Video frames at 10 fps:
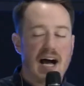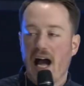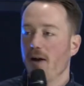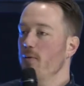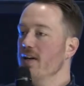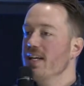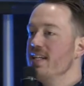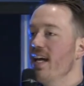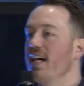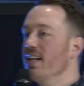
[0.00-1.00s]
I want to
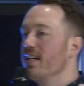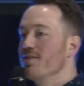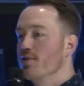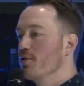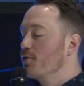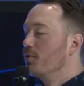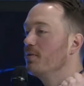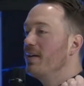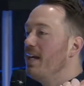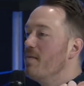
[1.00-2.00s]
yell and
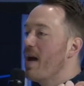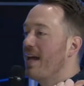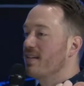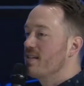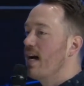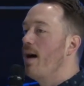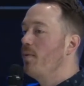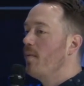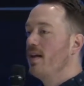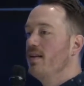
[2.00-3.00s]
scream at the top
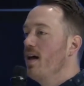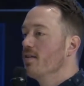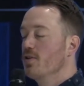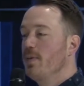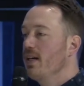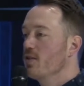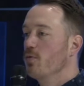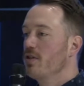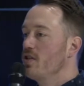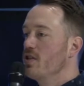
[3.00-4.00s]
of my lungs because
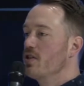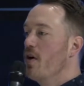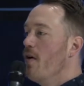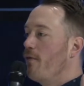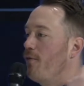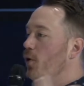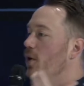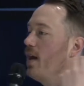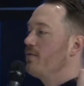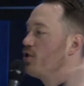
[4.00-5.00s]
we're just
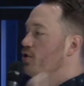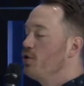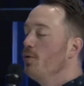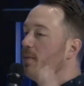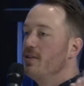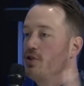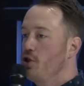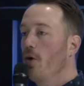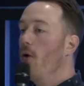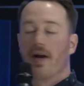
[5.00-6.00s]
full of stupid
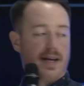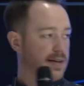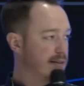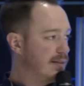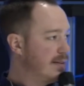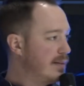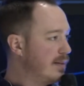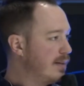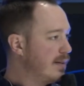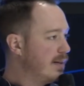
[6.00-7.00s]
joy
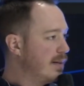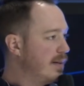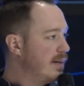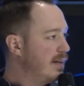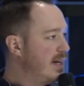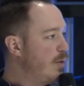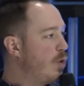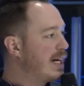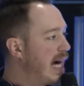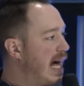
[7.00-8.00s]
in
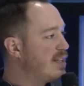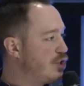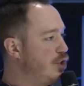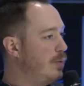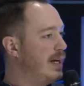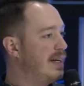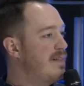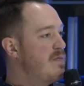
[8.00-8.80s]
what God is doing